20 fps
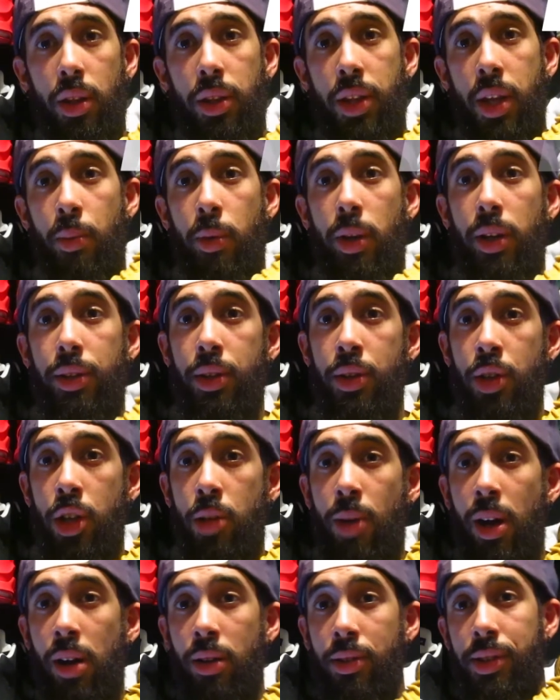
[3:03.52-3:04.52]
Then we got the New
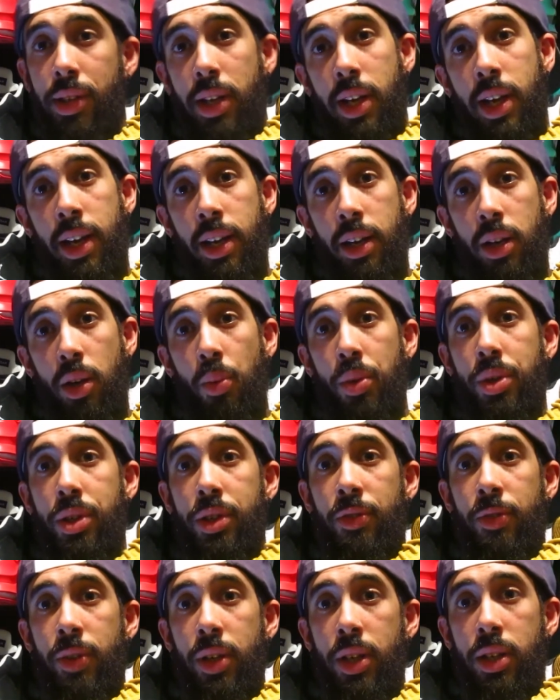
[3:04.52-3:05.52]
Balance N, which is
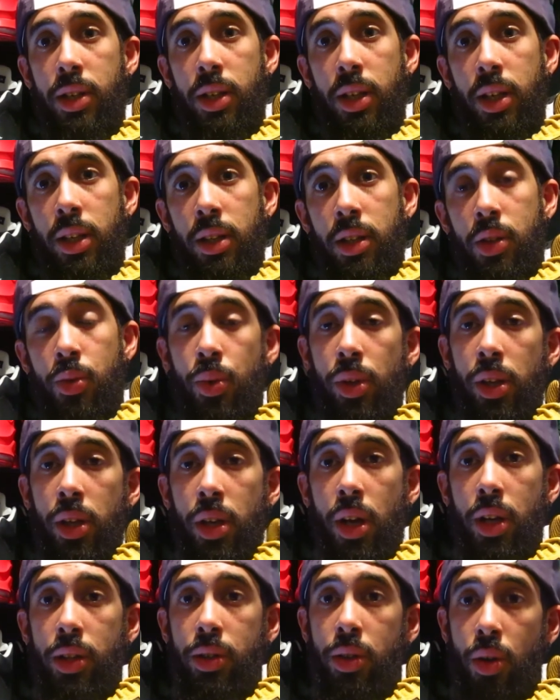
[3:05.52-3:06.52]
finished in this really
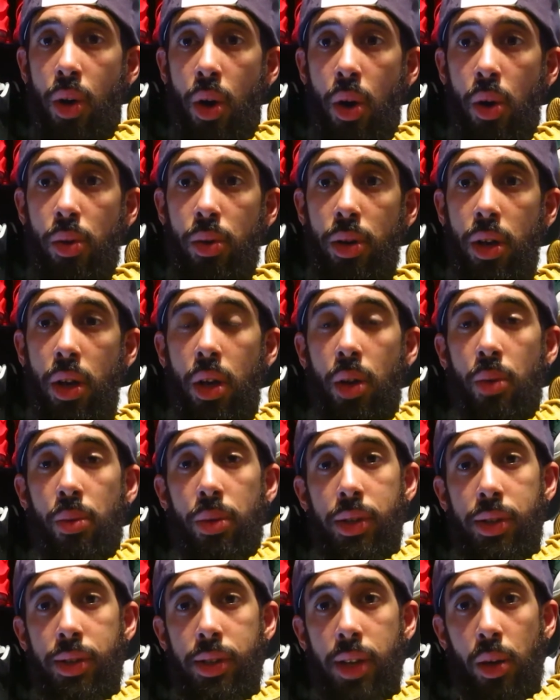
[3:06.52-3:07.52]
nice gold with
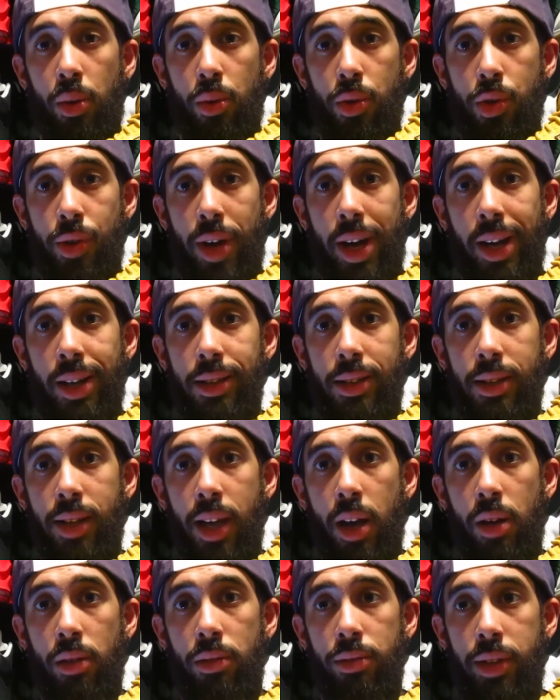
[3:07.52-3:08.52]
a subtle dragon
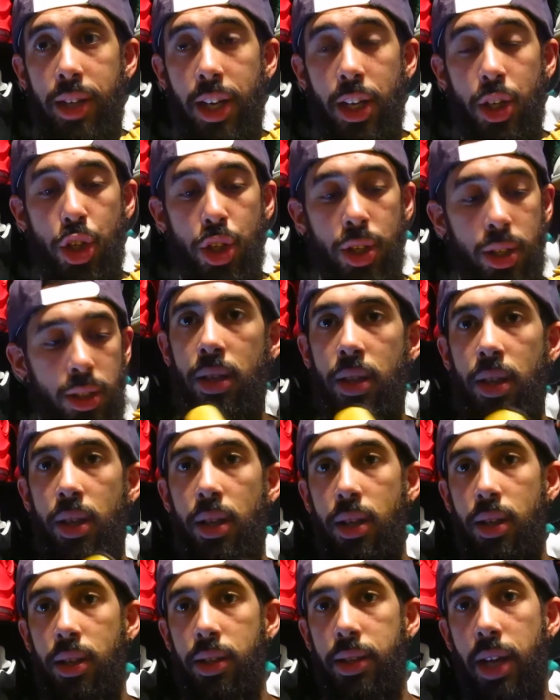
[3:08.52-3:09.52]
scale texture.
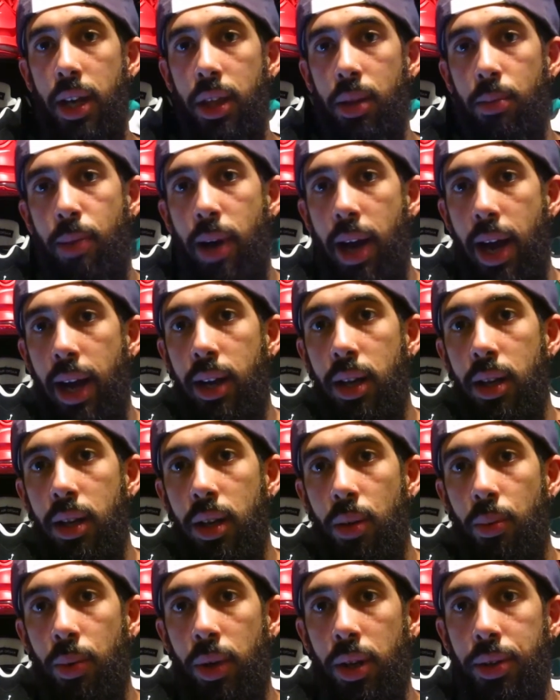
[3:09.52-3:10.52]
Down the back
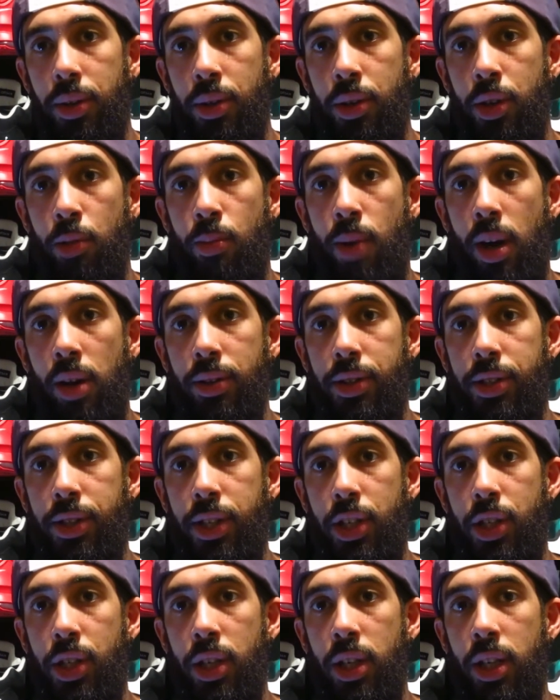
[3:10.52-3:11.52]
we got the New Balance
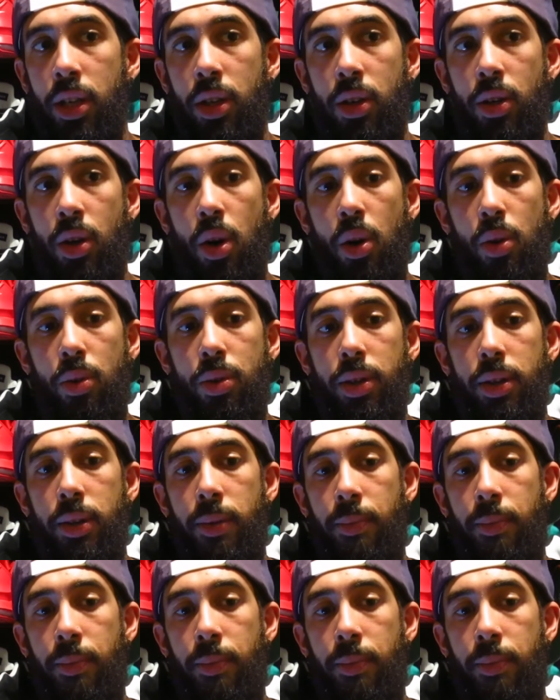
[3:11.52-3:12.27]
stitching in gold.